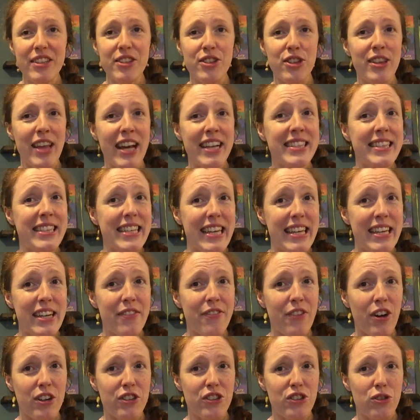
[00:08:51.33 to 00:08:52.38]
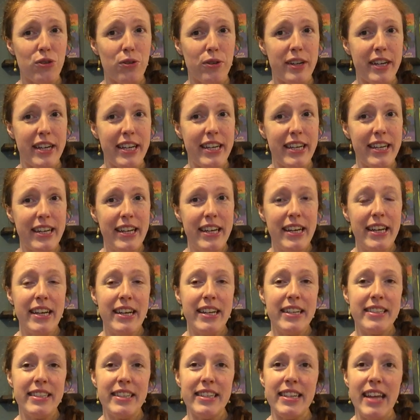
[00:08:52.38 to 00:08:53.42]
So that's the end of our story
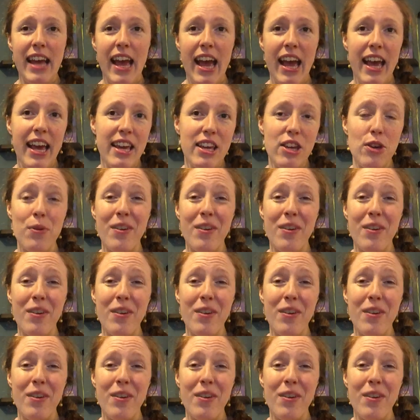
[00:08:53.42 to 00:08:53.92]
today.